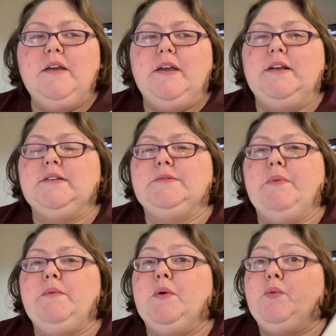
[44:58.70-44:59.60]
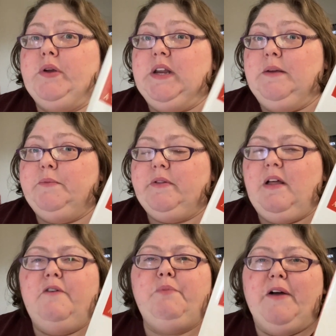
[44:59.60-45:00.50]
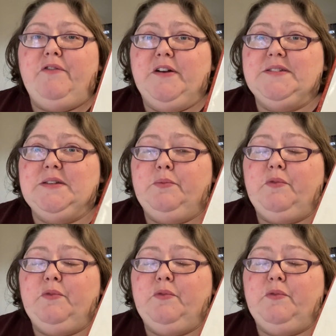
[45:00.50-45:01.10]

is maybe Redeemed Love by Francine